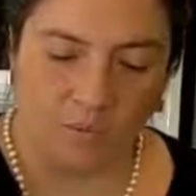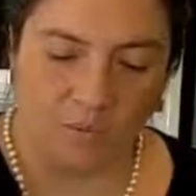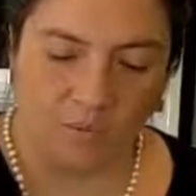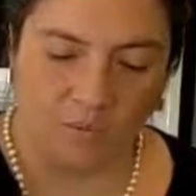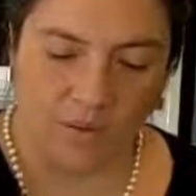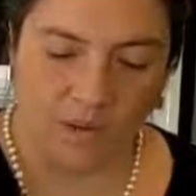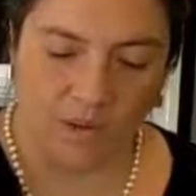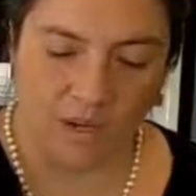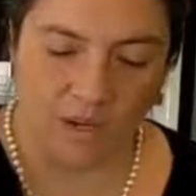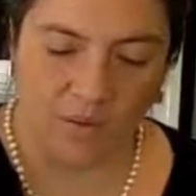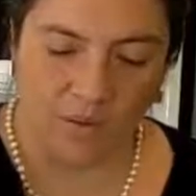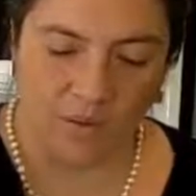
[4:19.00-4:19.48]

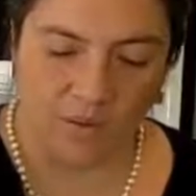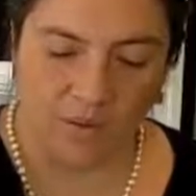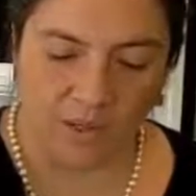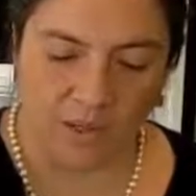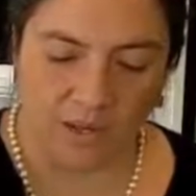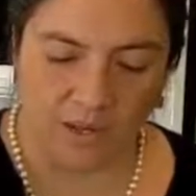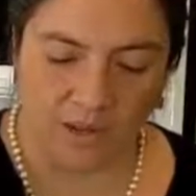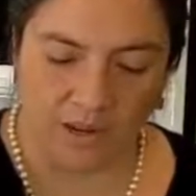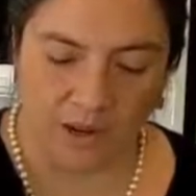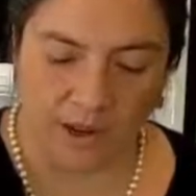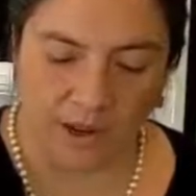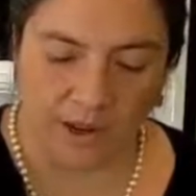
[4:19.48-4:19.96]

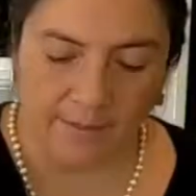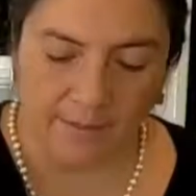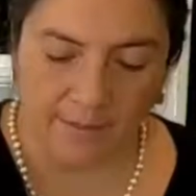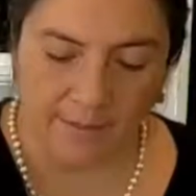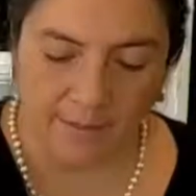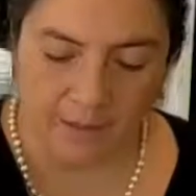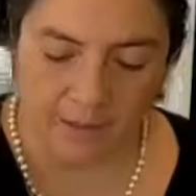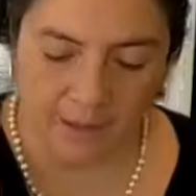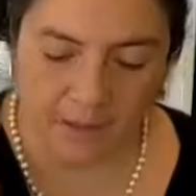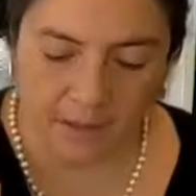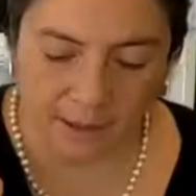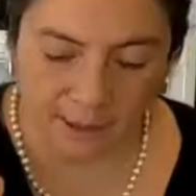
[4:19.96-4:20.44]
50
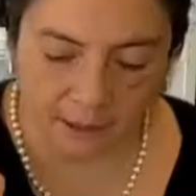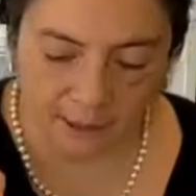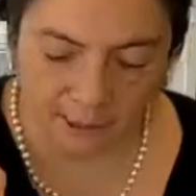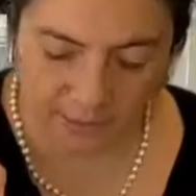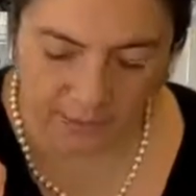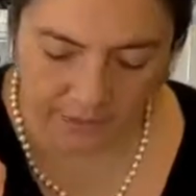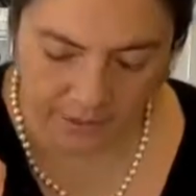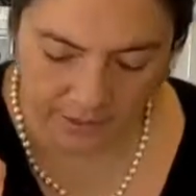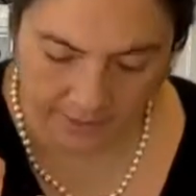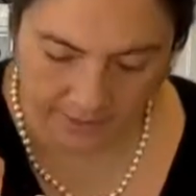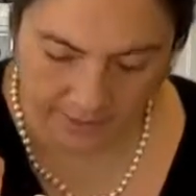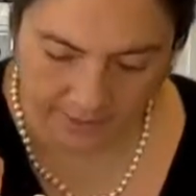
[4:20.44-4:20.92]
grams out
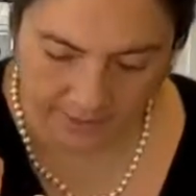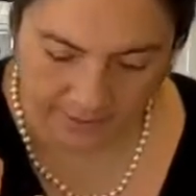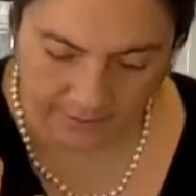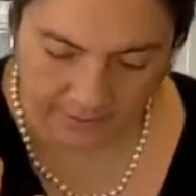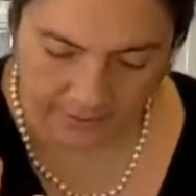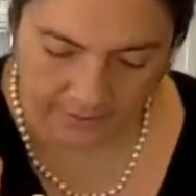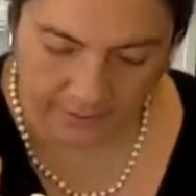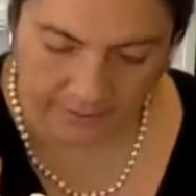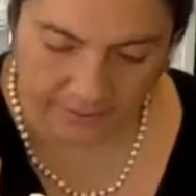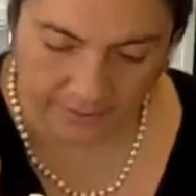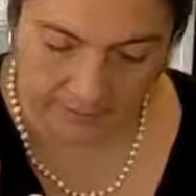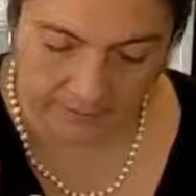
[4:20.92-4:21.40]
of this,